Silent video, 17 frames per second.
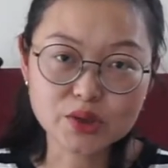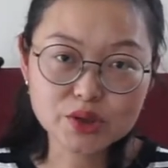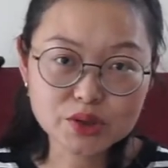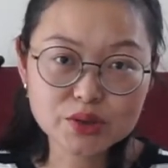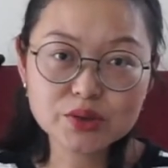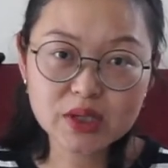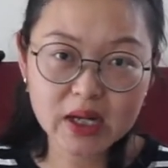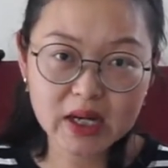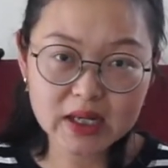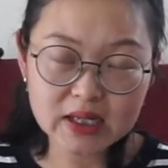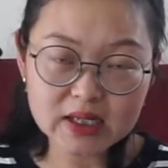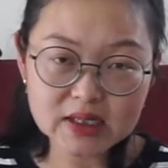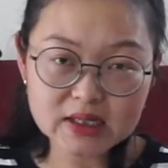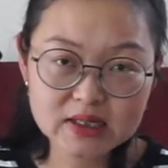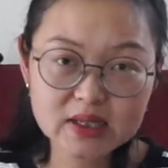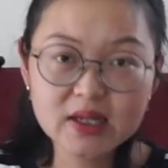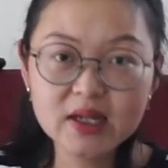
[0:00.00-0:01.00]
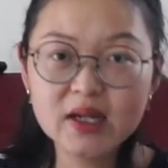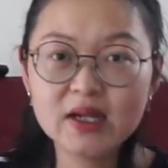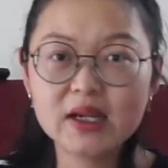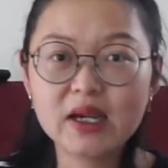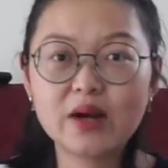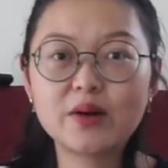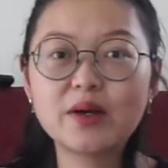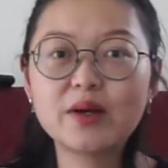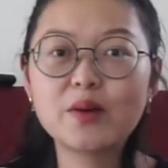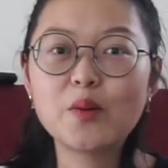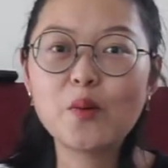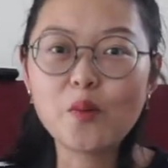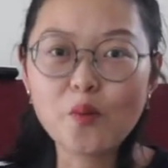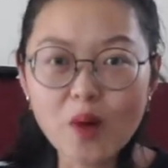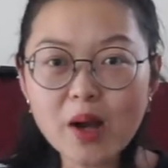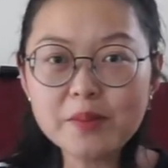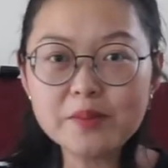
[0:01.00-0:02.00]
guys carrying
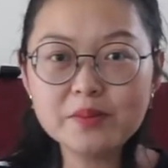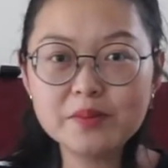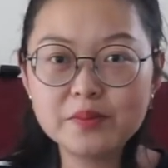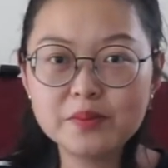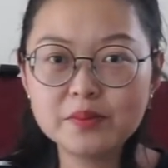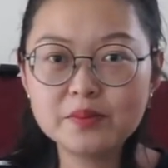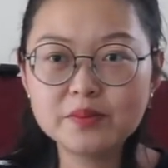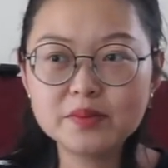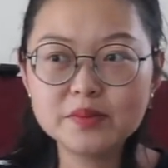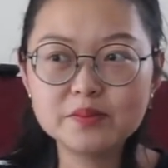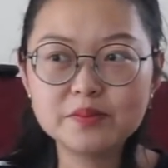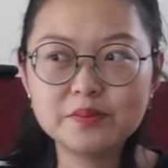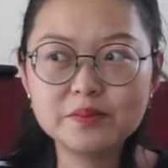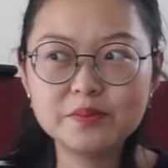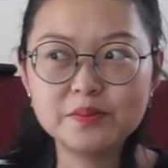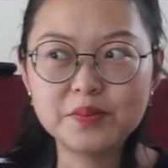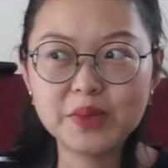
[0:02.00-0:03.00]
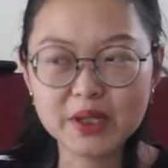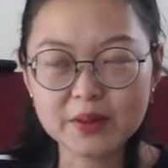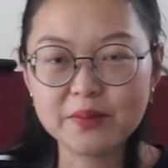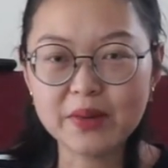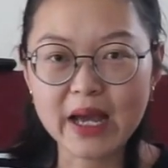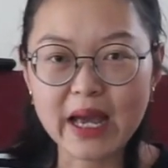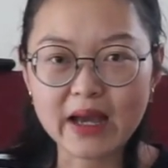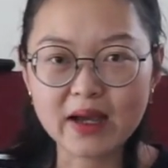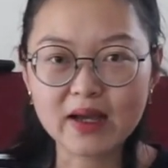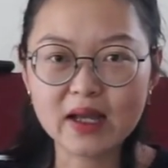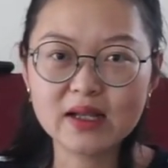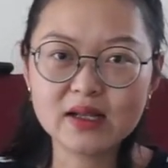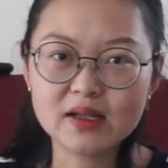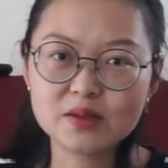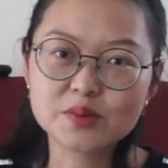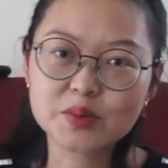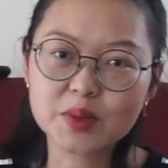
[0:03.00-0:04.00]
one big bag, and
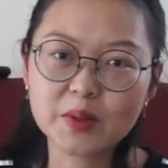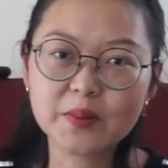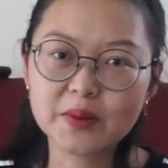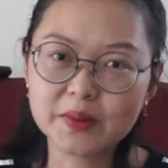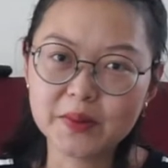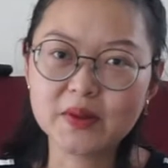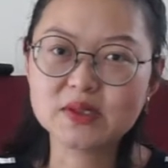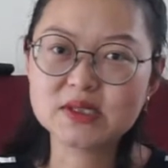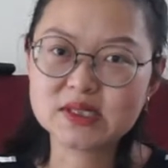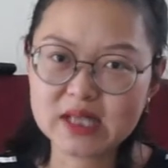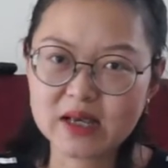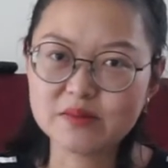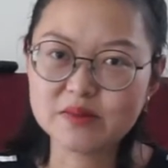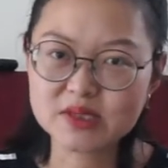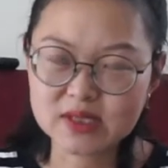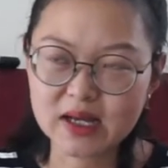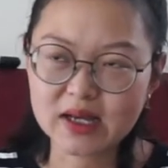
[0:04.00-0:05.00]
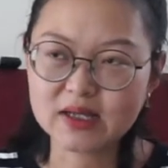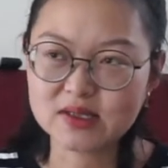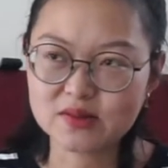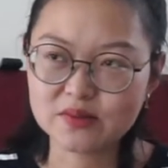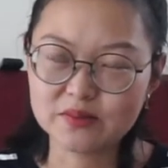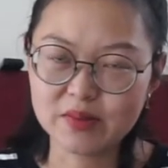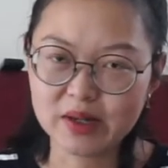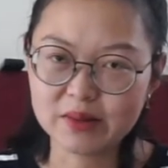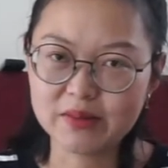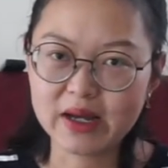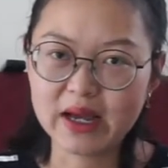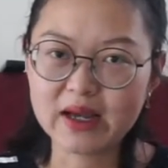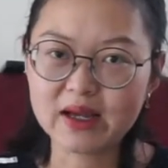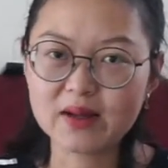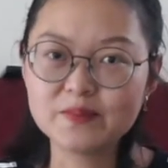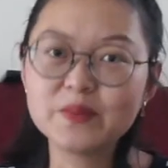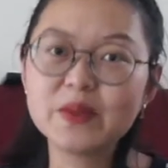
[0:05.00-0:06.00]
it's probably about the same size of my bag.
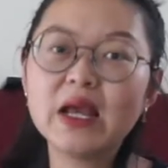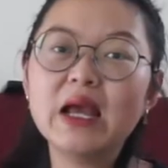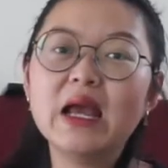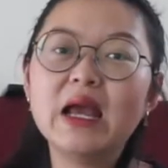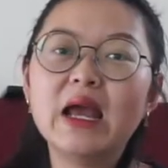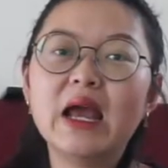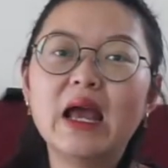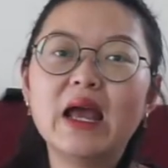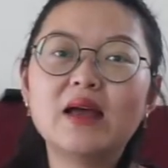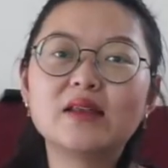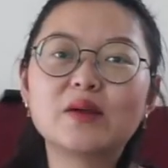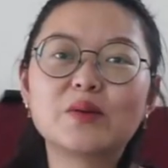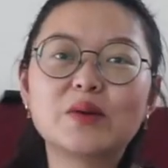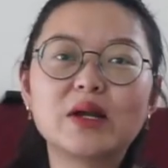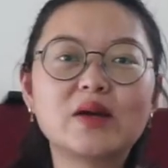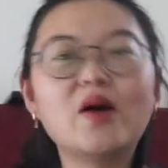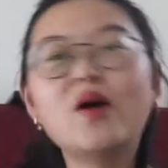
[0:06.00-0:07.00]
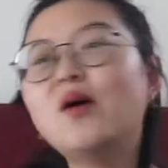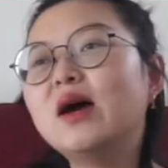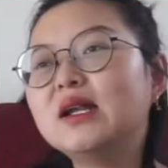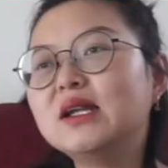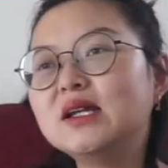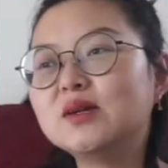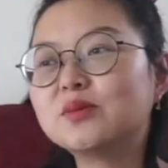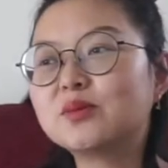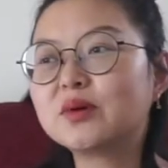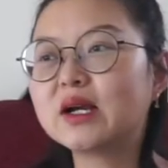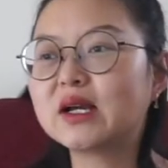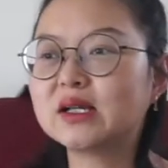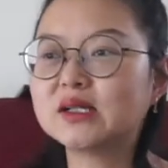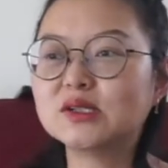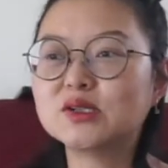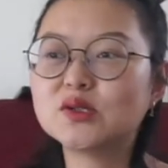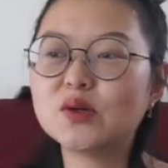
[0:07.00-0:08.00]
And they were like, "Oh, I need a break.
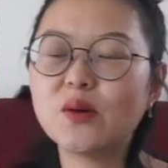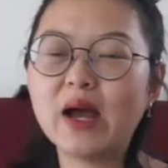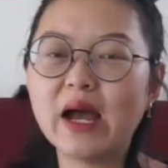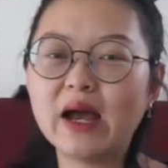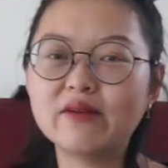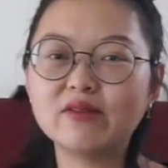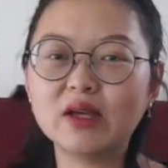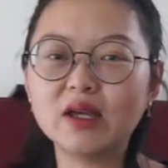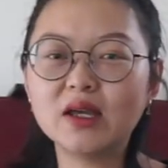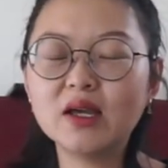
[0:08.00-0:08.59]
It's so heavy."